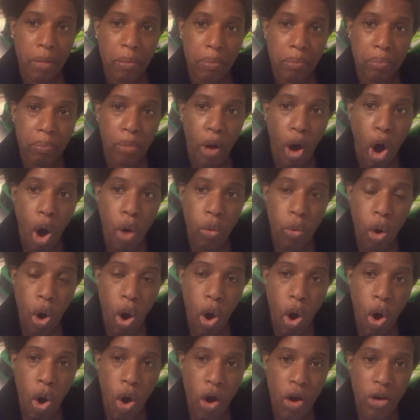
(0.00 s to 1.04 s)
Power
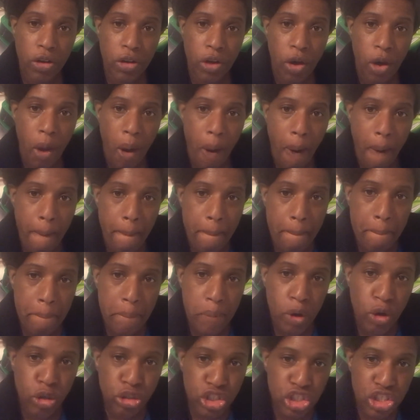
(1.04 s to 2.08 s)
on.
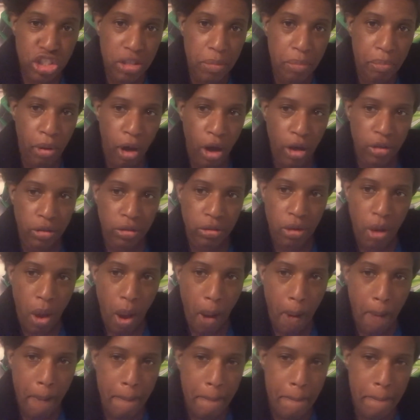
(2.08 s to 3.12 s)
Push the button.
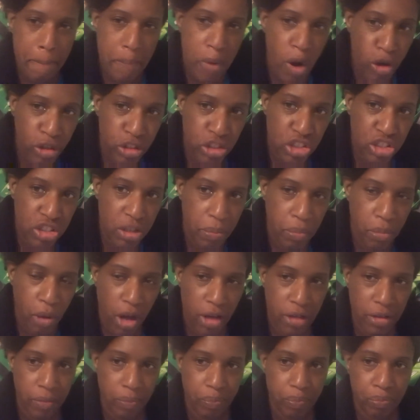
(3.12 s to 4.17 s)
Push the
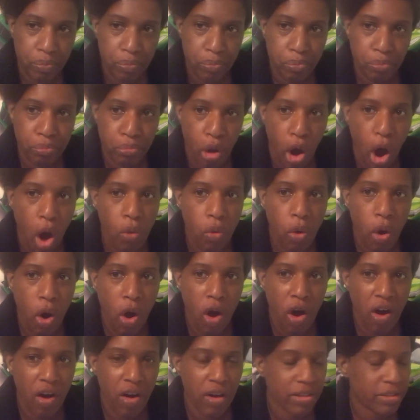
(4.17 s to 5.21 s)
button. Power
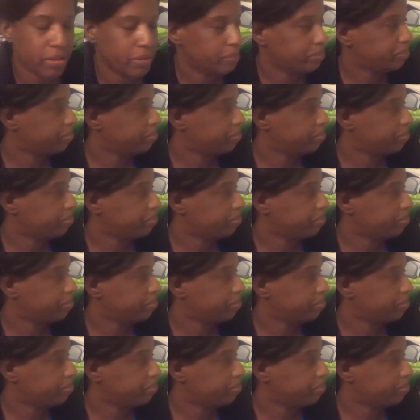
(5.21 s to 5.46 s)
on.